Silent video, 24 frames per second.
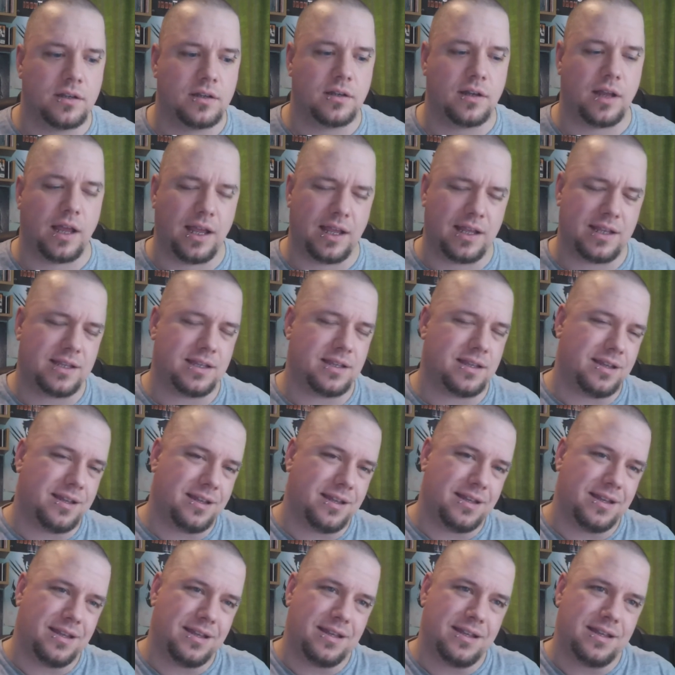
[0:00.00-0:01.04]
Like,
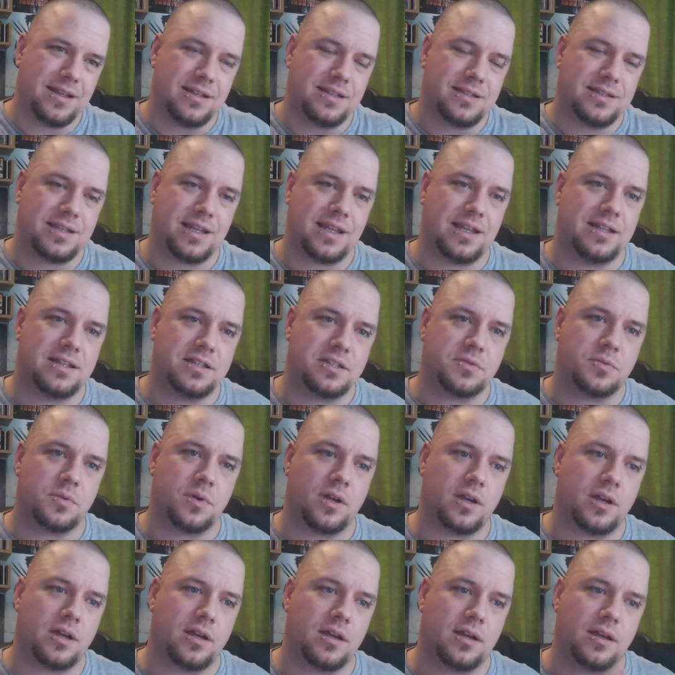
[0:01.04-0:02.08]
scenes
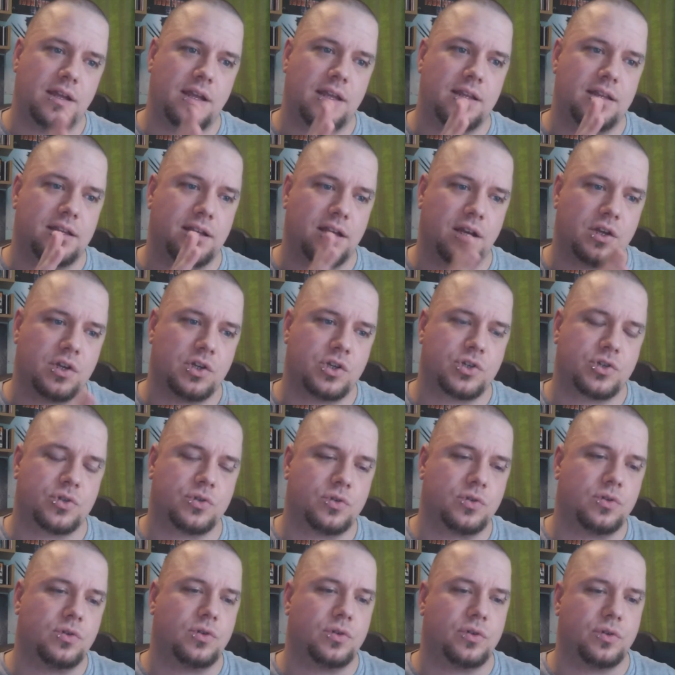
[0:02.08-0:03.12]
were either cut
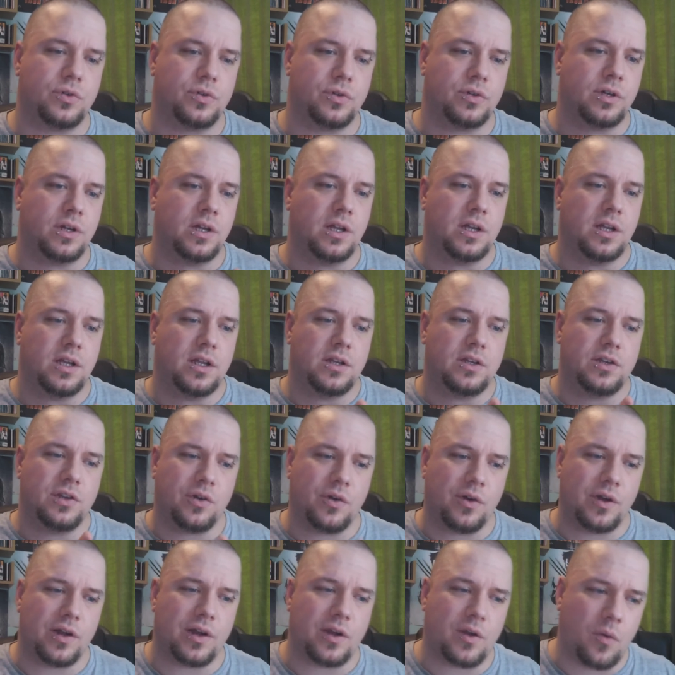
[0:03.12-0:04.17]
short or
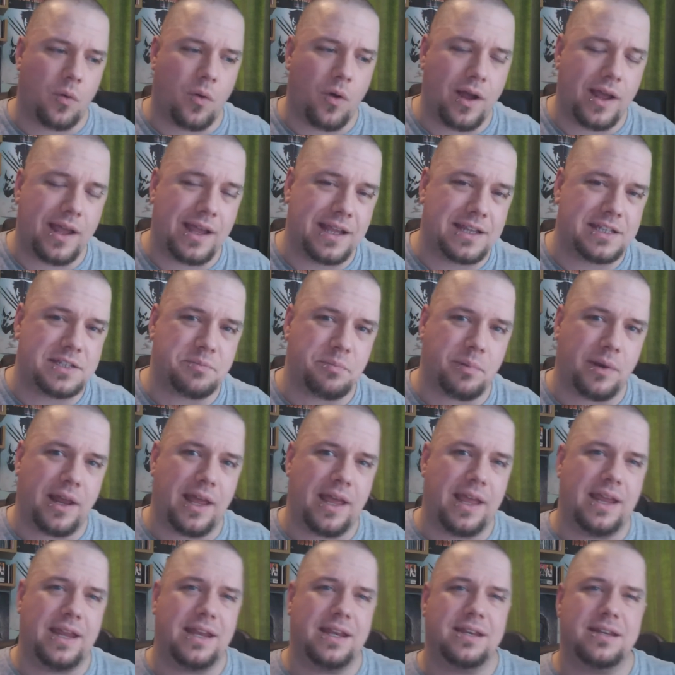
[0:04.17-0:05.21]
not quite
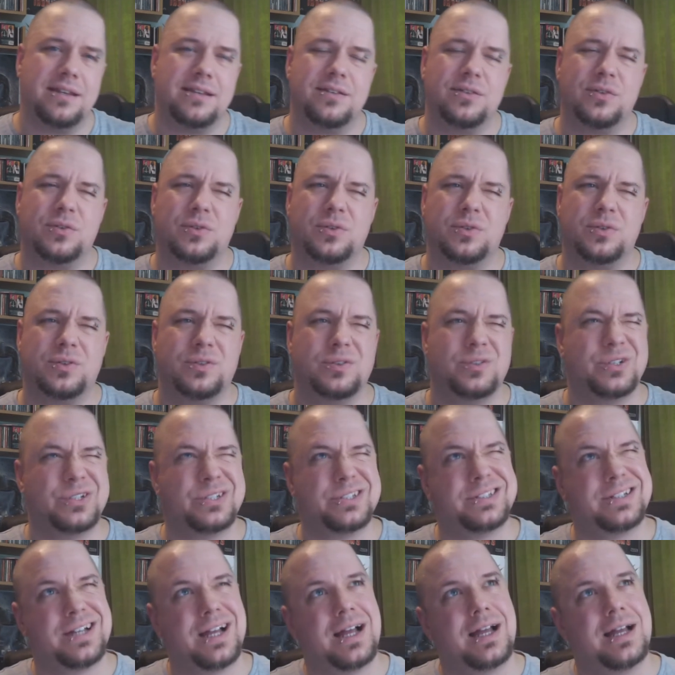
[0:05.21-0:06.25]
explained, or
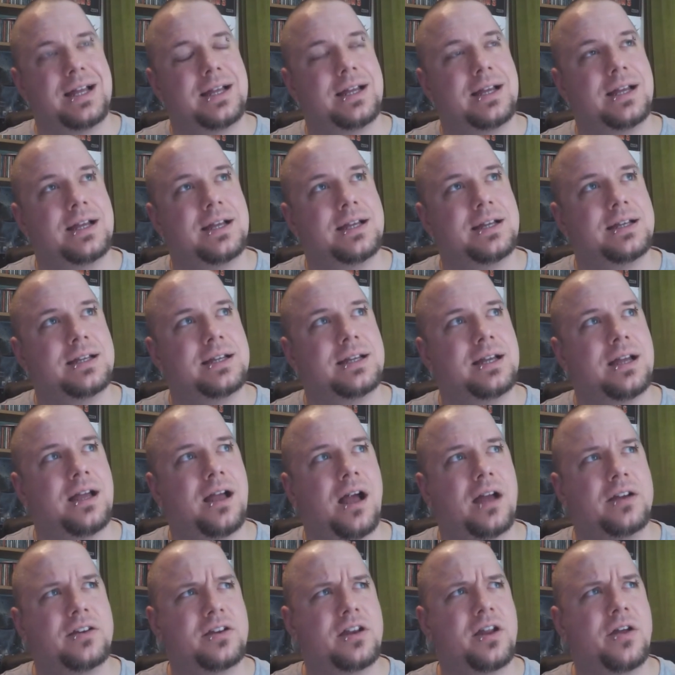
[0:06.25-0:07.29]

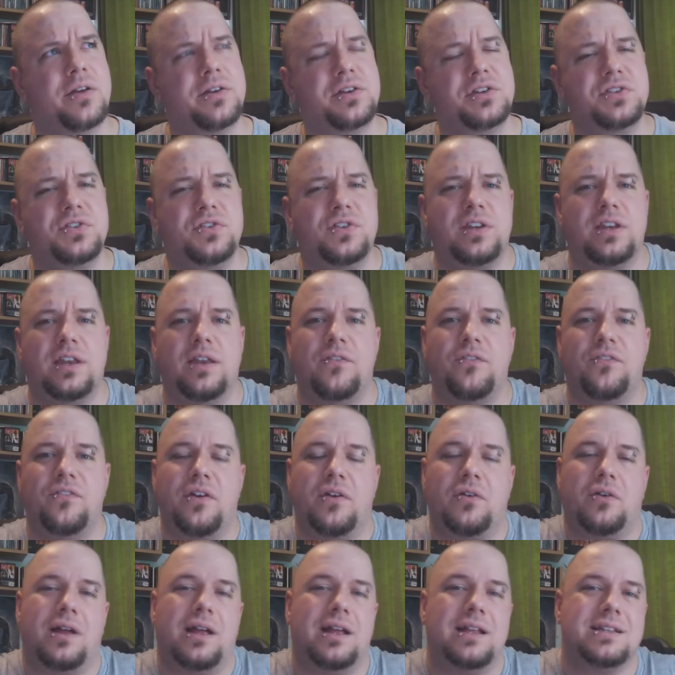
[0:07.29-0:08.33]
I don't know, just it
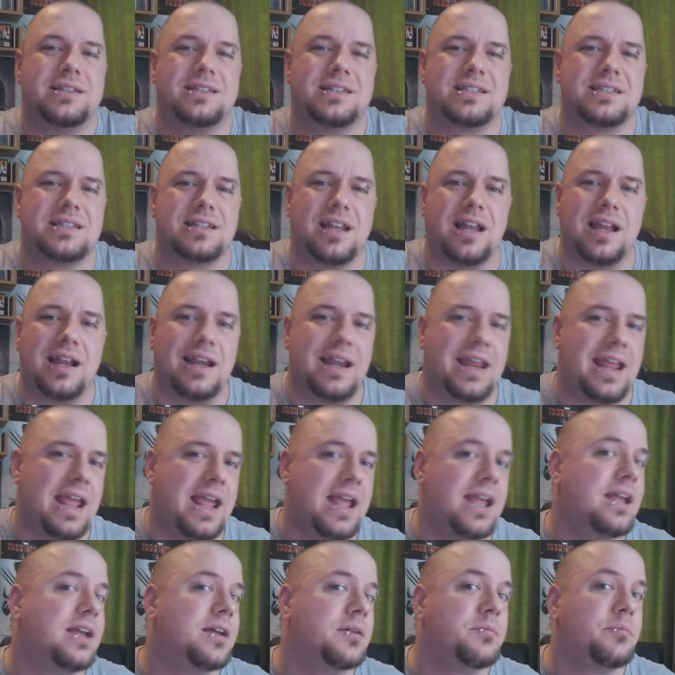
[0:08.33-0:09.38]
felt slightly
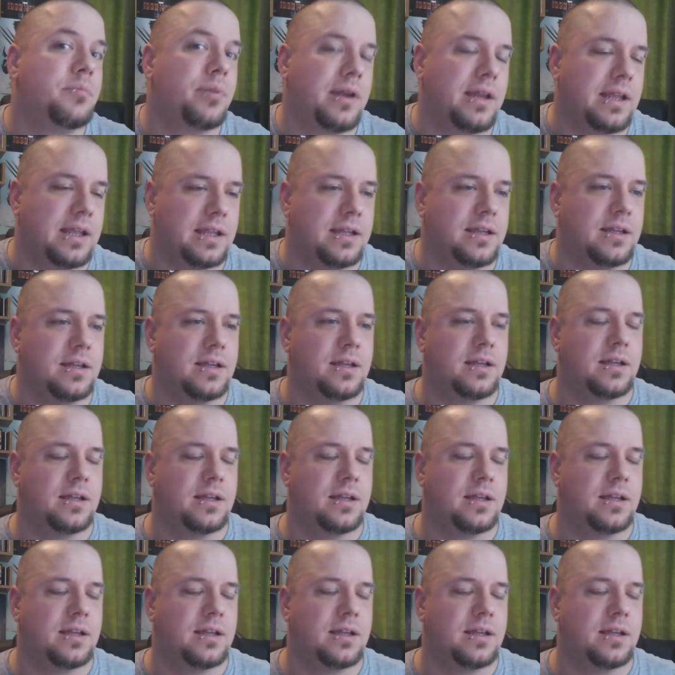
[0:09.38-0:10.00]
incomplete.